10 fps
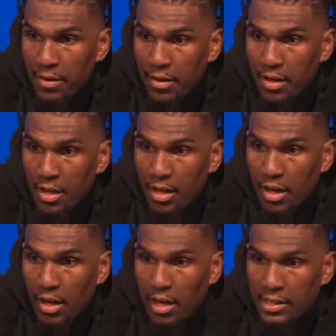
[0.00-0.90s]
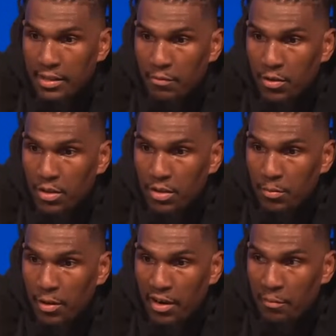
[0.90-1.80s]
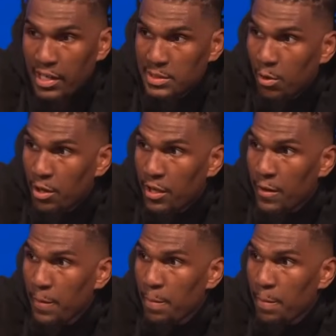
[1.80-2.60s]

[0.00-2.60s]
And I think we're going to everybody's bought in.